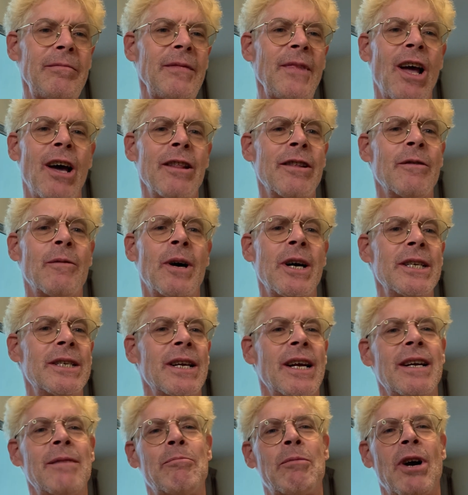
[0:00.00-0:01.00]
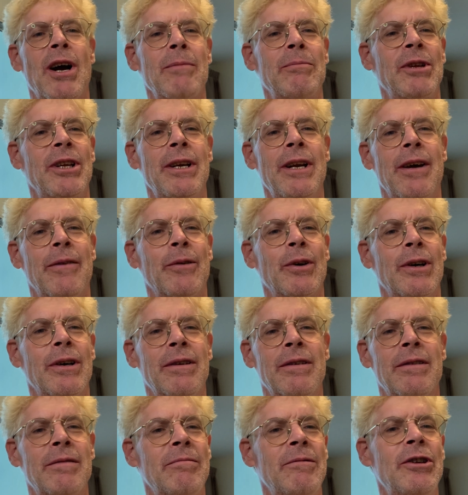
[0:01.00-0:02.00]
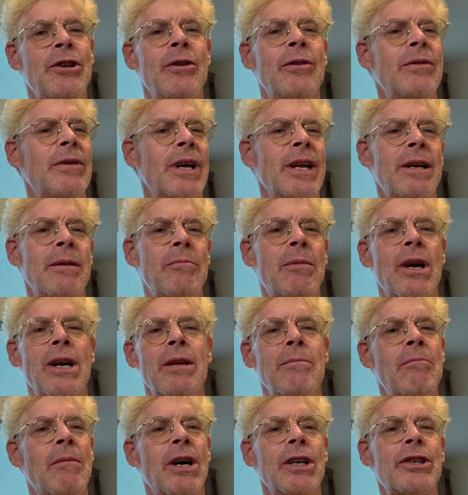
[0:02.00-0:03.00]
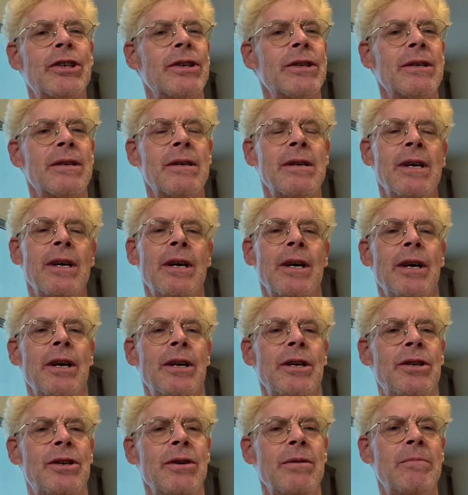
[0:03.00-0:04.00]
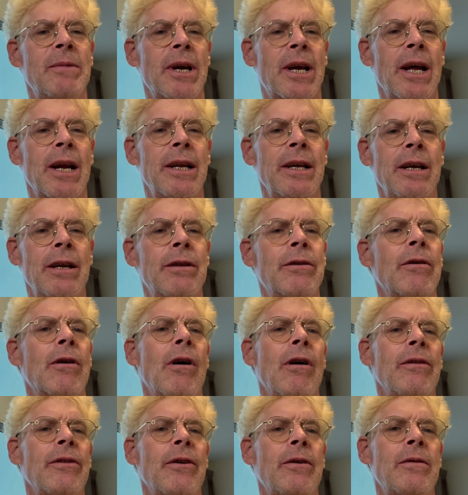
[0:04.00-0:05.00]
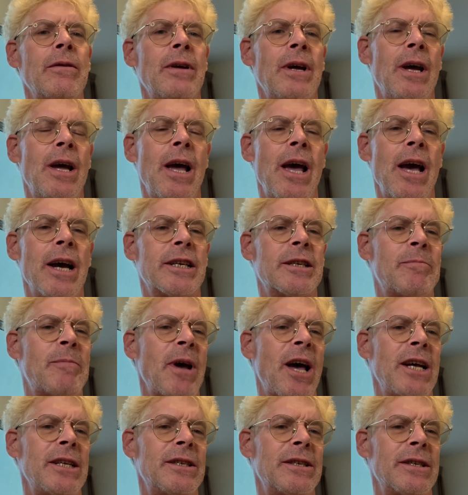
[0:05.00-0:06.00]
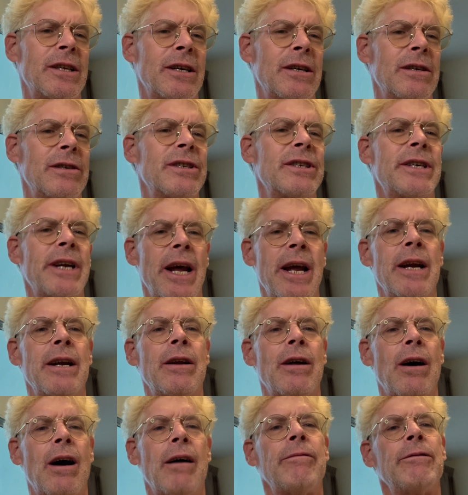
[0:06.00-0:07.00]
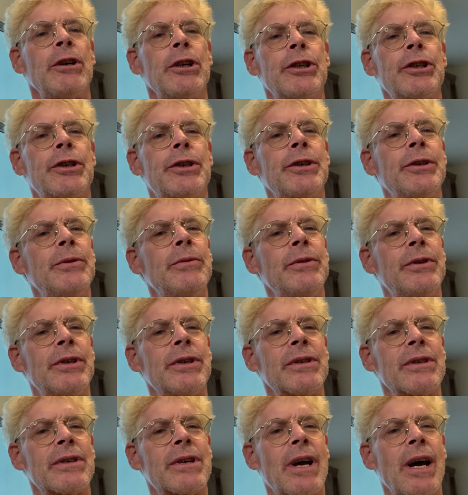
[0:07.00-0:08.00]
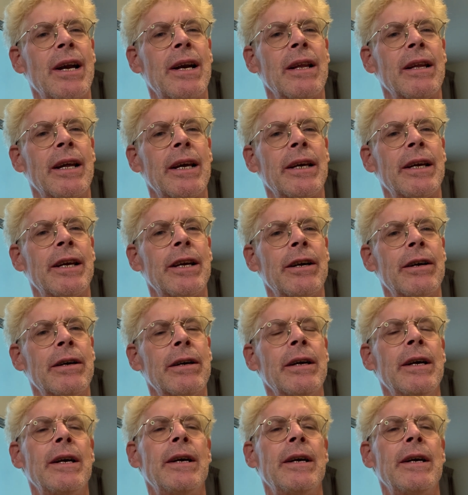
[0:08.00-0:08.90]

Otherwise, I'd probably never known anybody much in Dumaguete either. All the expats there are standoffish too, just kind of like here.